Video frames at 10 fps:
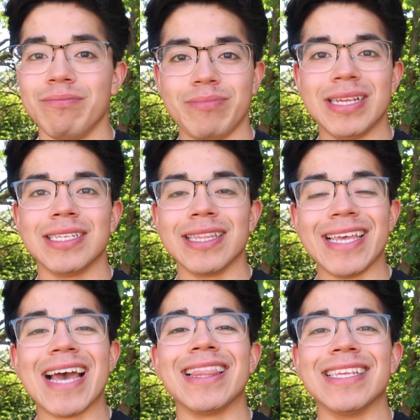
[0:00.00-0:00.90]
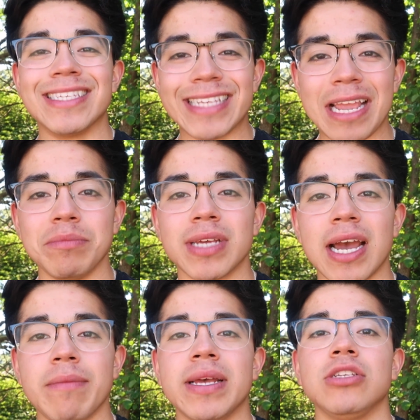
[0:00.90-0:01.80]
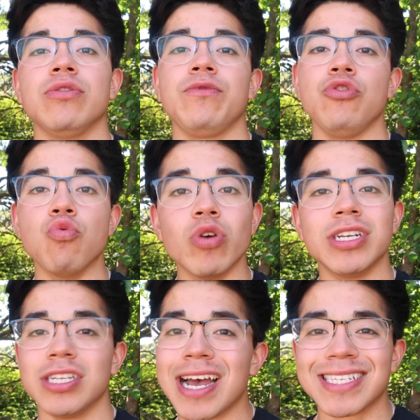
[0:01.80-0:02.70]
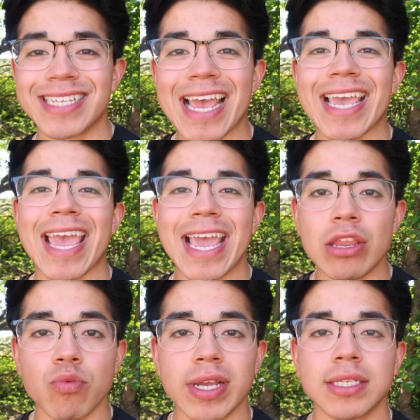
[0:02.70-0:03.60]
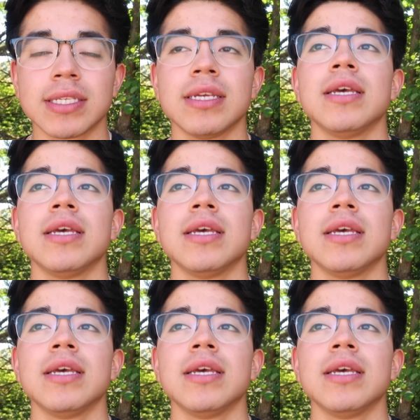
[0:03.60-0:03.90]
basically at the same time as if you were to not snack anyways.